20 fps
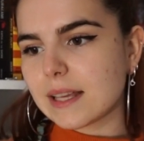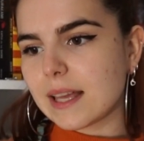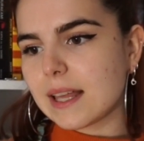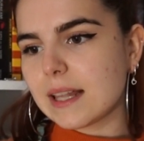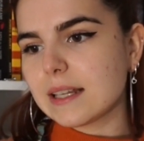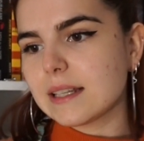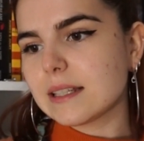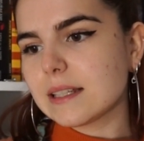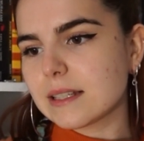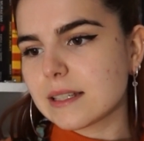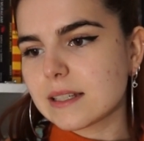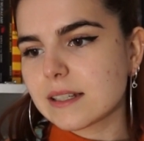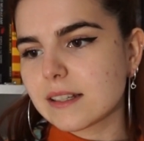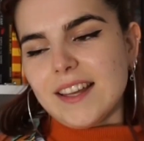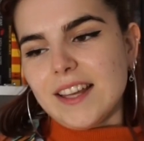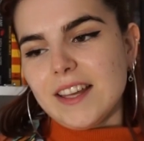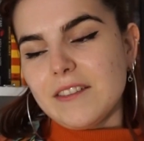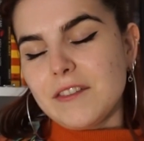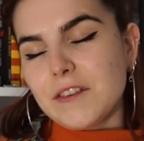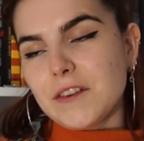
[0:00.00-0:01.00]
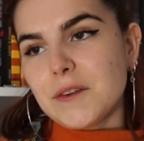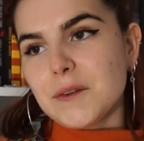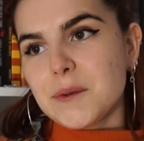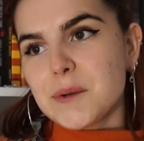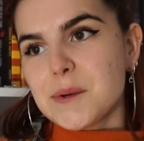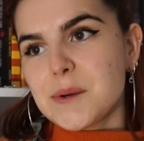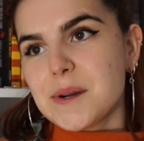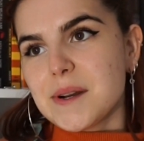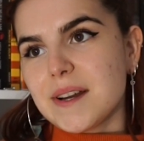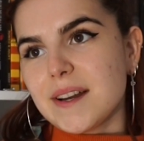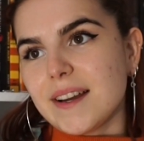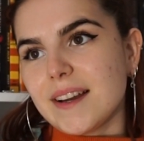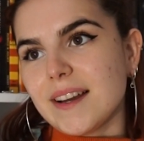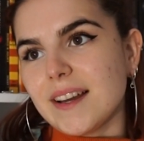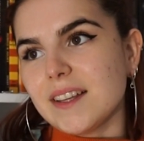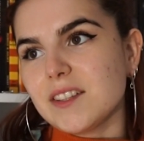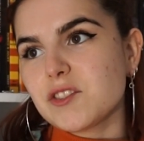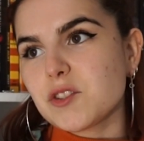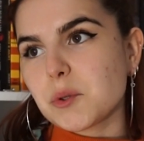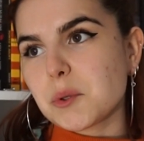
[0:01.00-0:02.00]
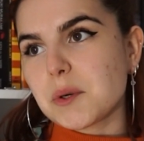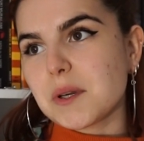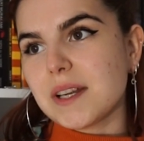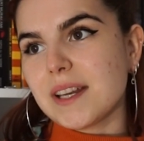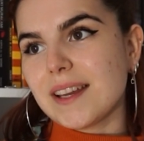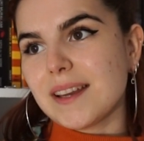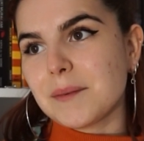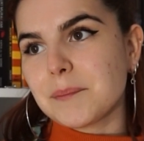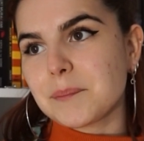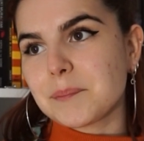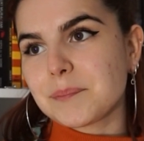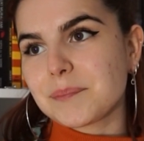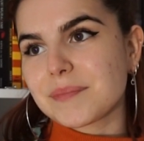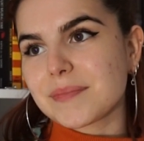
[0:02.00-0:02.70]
And if you enjoy